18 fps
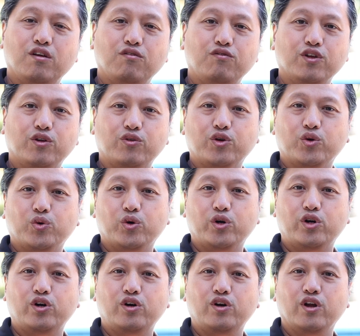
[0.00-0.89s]
field
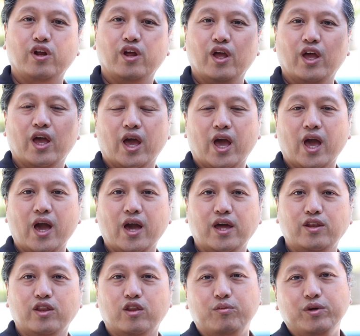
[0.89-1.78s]
recorder
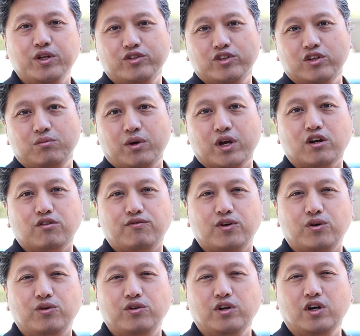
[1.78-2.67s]
and the built-in
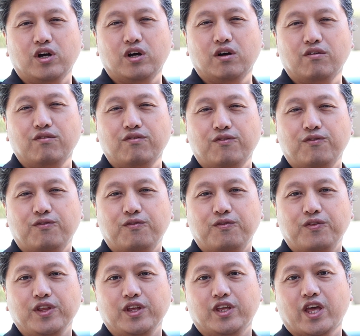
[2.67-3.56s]
microphone of
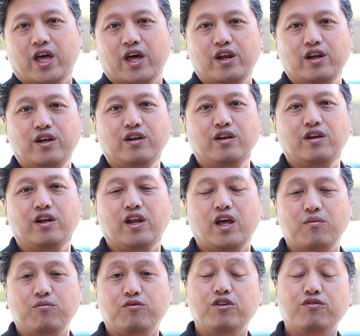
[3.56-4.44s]
the Canon
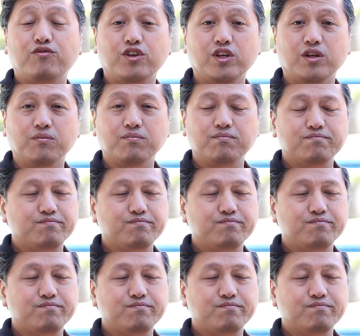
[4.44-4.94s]
M50.